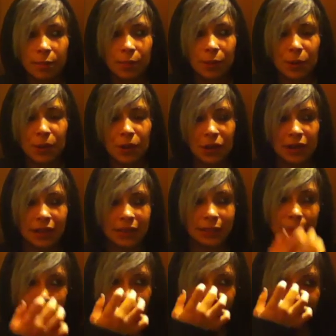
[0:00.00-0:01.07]
But,
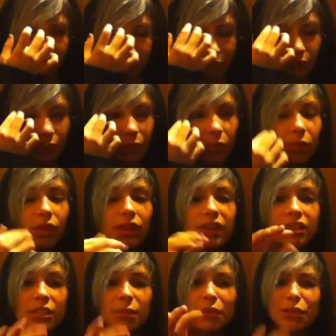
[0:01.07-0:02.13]

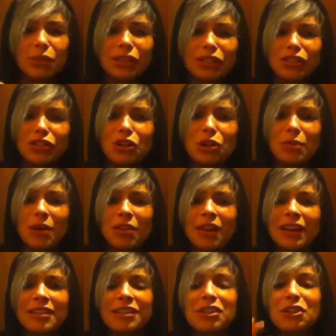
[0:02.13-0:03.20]
something you guys should know about
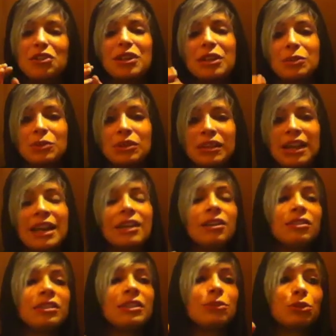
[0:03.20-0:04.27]
that, because I know you guys were
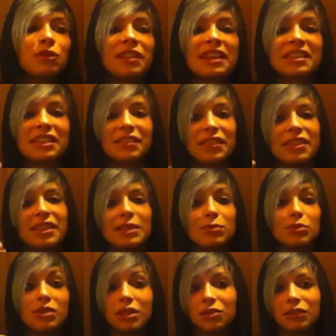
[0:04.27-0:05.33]
had these sort of Thanksgiving themes,
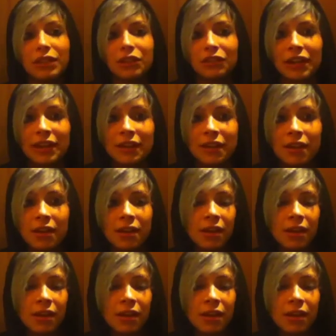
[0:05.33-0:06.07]
which sounded really great,